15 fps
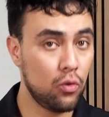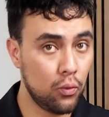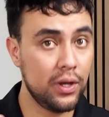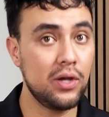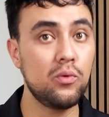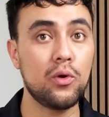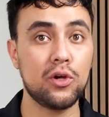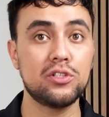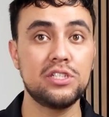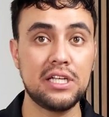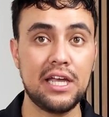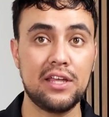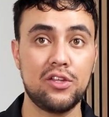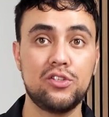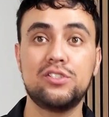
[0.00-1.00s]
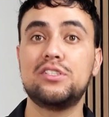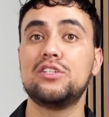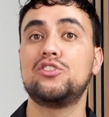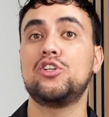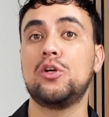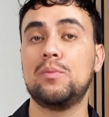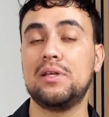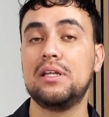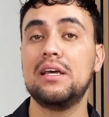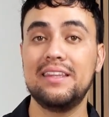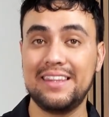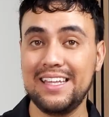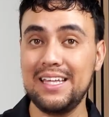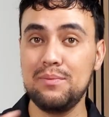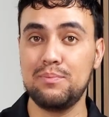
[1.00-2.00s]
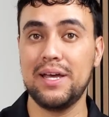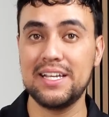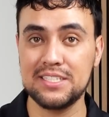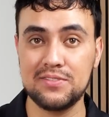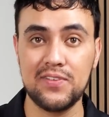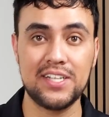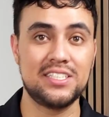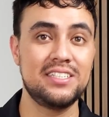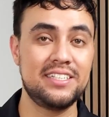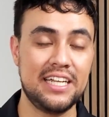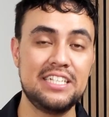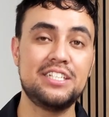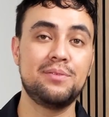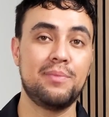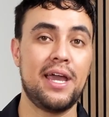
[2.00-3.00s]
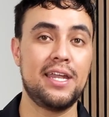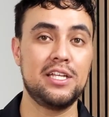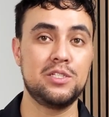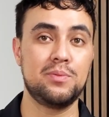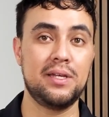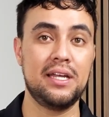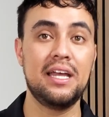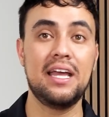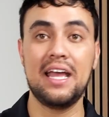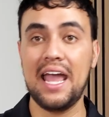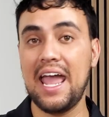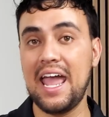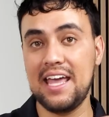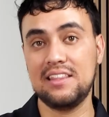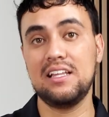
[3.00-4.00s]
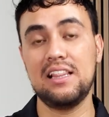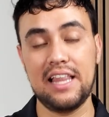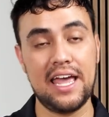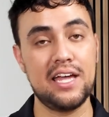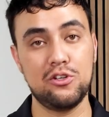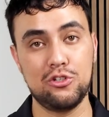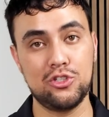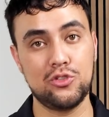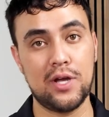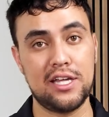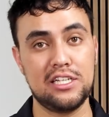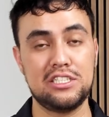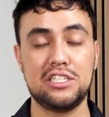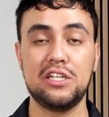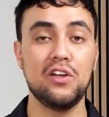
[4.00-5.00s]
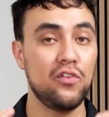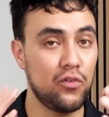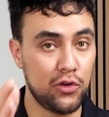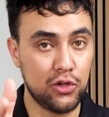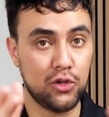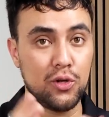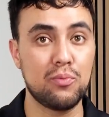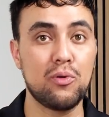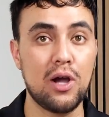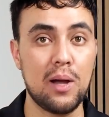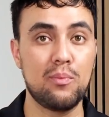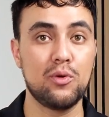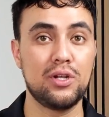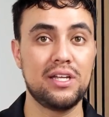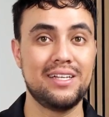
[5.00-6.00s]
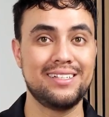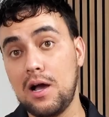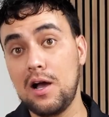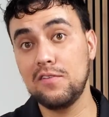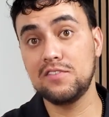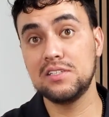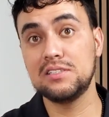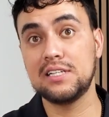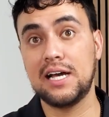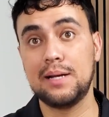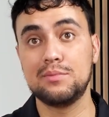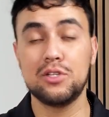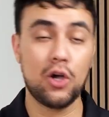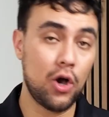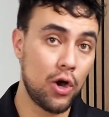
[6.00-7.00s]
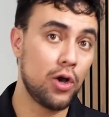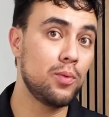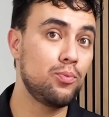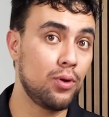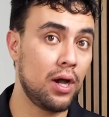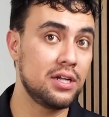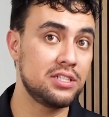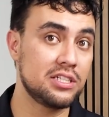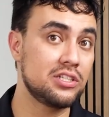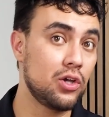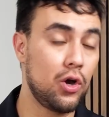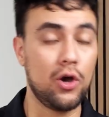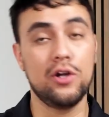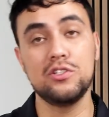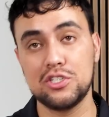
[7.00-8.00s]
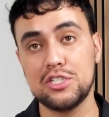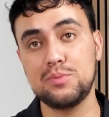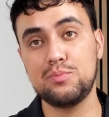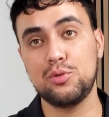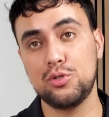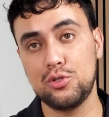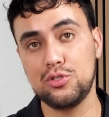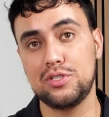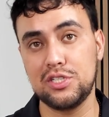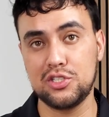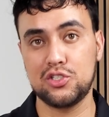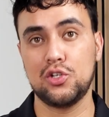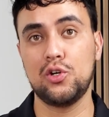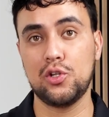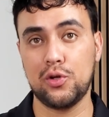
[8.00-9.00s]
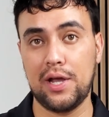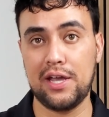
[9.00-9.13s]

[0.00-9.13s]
we work together to determine the best vegetation management and land use strategy for your property. Oftentimes, our projects aren't just producing solar